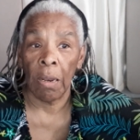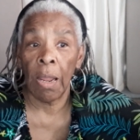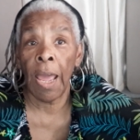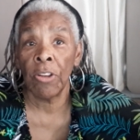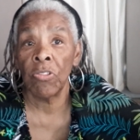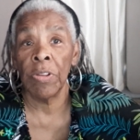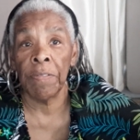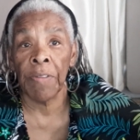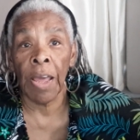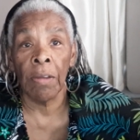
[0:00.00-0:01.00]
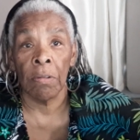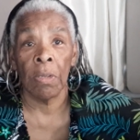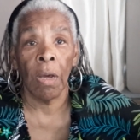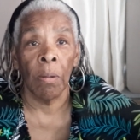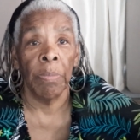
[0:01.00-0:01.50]
Actually found
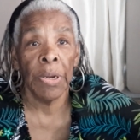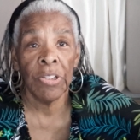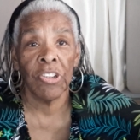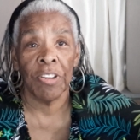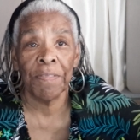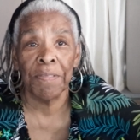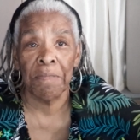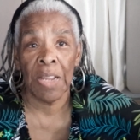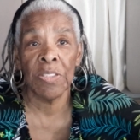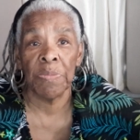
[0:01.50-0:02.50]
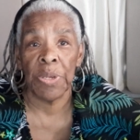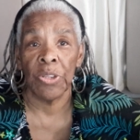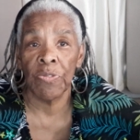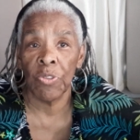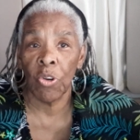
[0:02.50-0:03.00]
a bunch of different
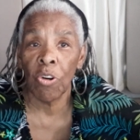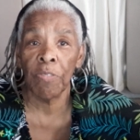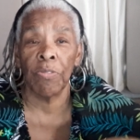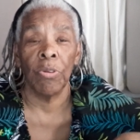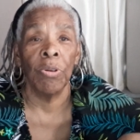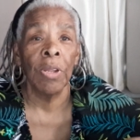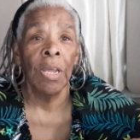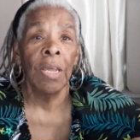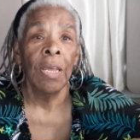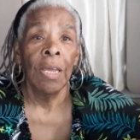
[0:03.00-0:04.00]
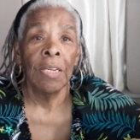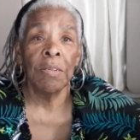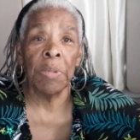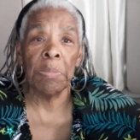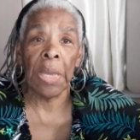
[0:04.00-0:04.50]
recipes for dog food to
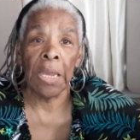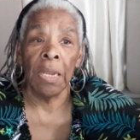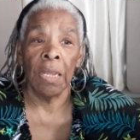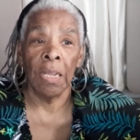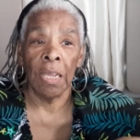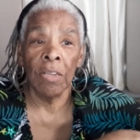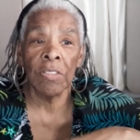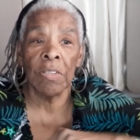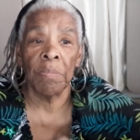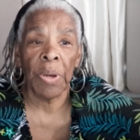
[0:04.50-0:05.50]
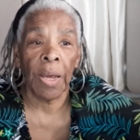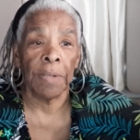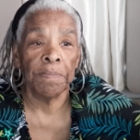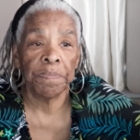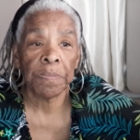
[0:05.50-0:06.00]
be made in the Instant Pot.
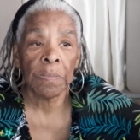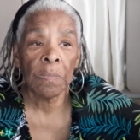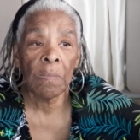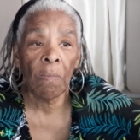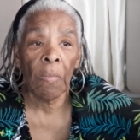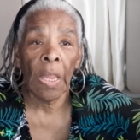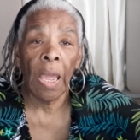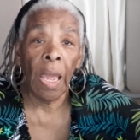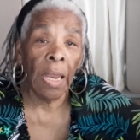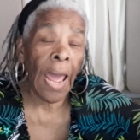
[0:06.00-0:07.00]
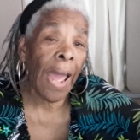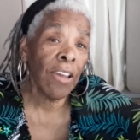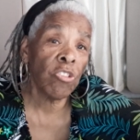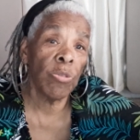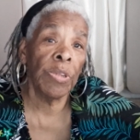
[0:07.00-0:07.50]
And
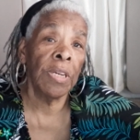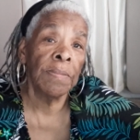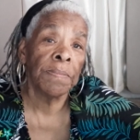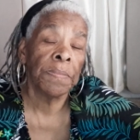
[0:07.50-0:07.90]
actually,